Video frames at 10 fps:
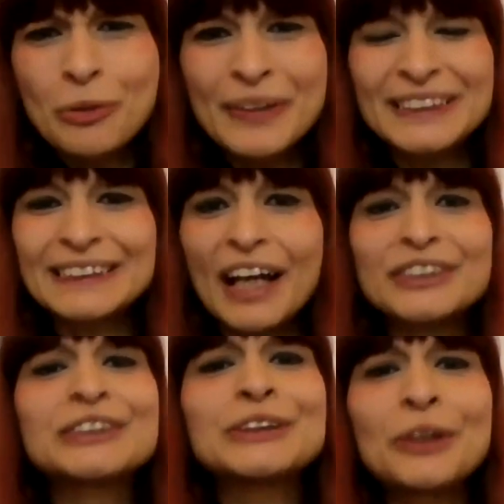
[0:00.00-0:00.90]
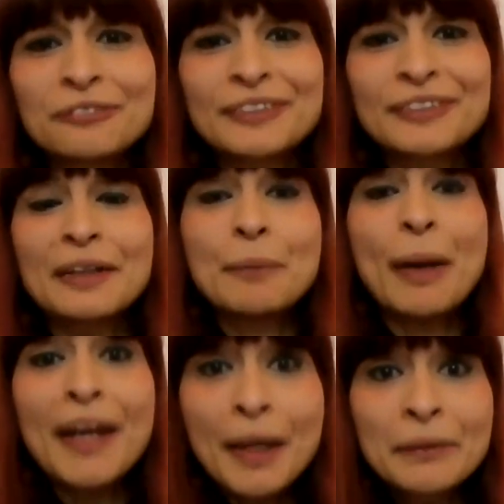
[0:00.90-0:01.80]
queens i serve them
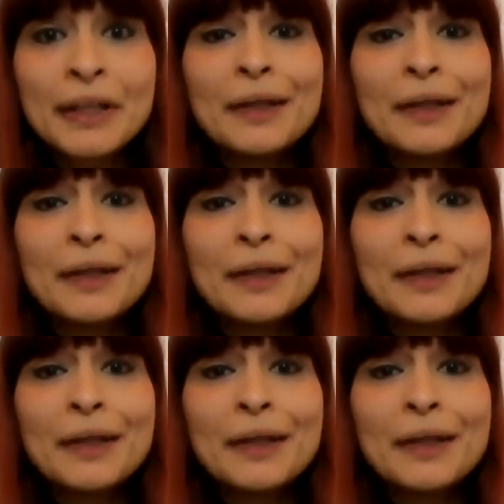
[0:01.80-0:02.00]
i am